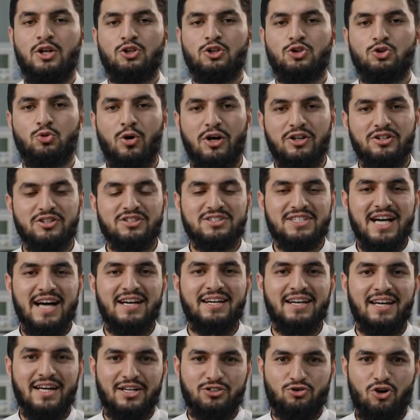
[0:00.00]
To understand
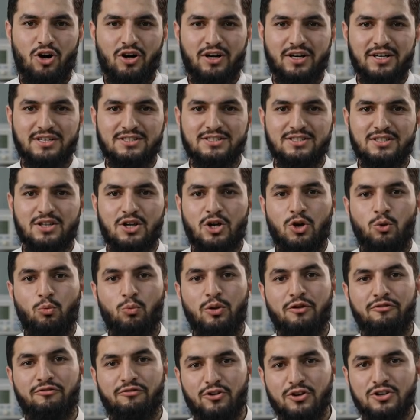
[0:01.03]
electronics,
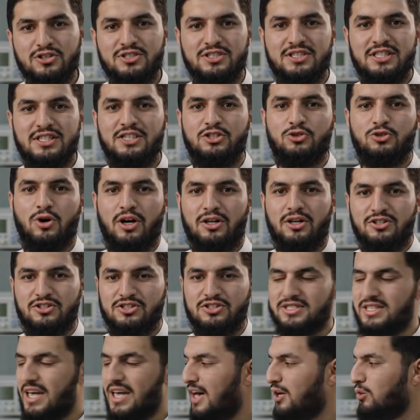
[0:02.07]
we first need to
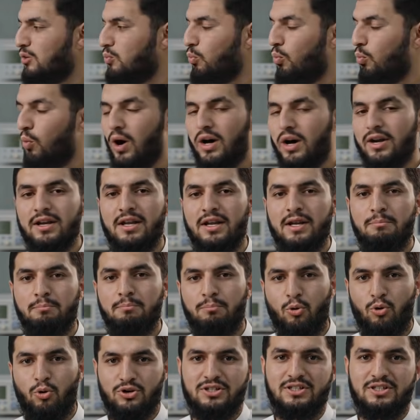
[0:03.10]
understand one
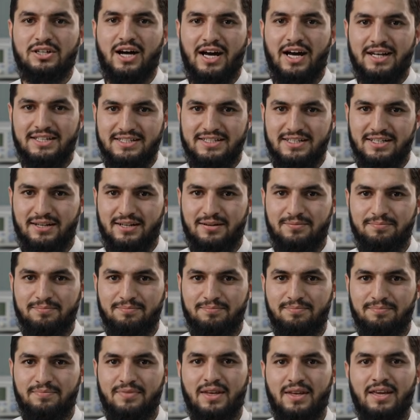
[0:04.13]
important idea:
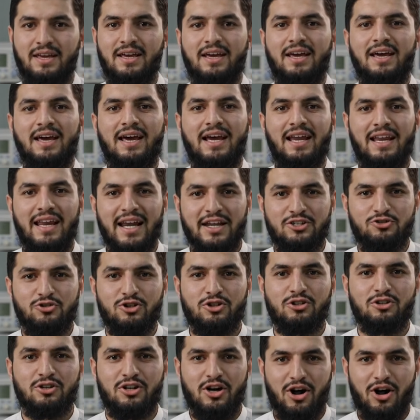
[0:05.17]
electrical